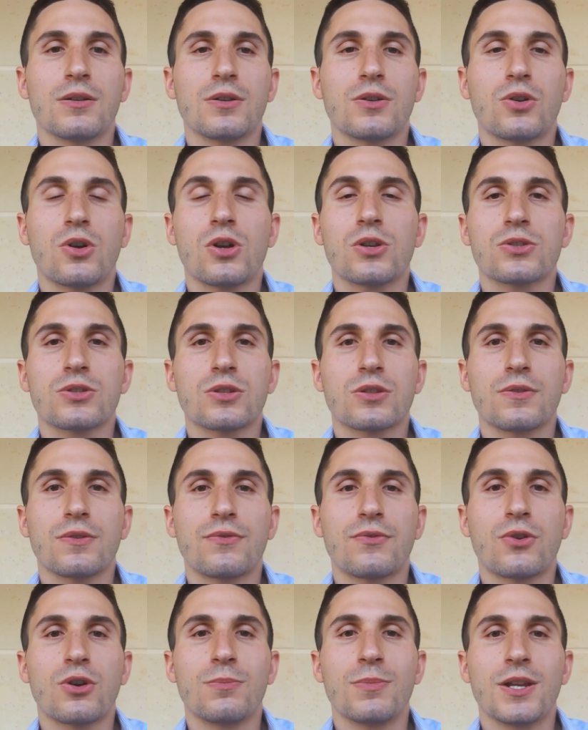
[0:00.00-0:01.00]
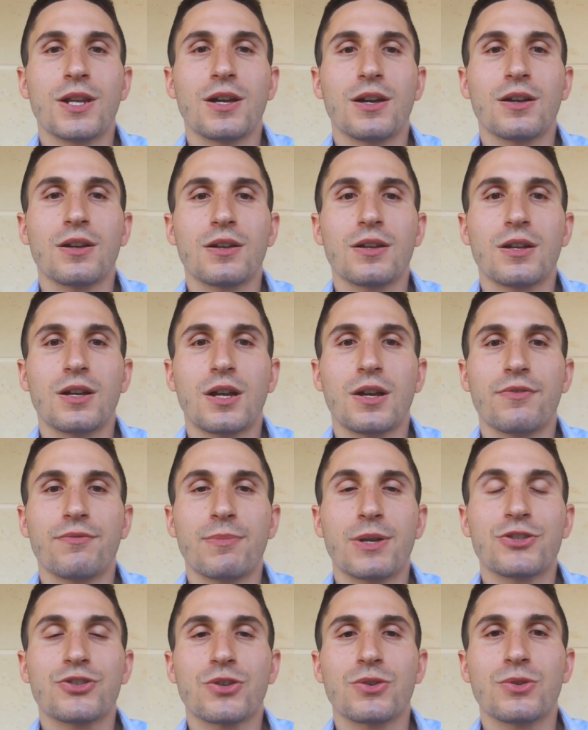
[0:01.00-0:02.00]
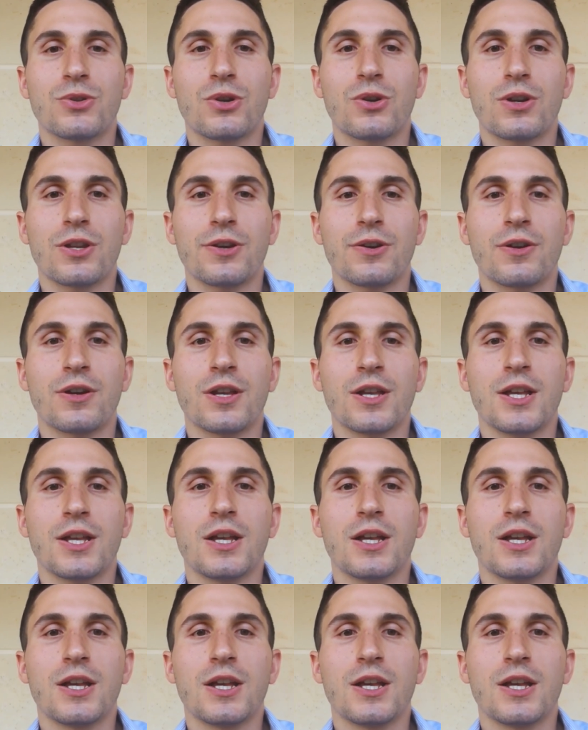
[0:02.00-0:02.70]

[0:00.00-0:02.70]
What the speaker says: cost formula I've mentioned earlier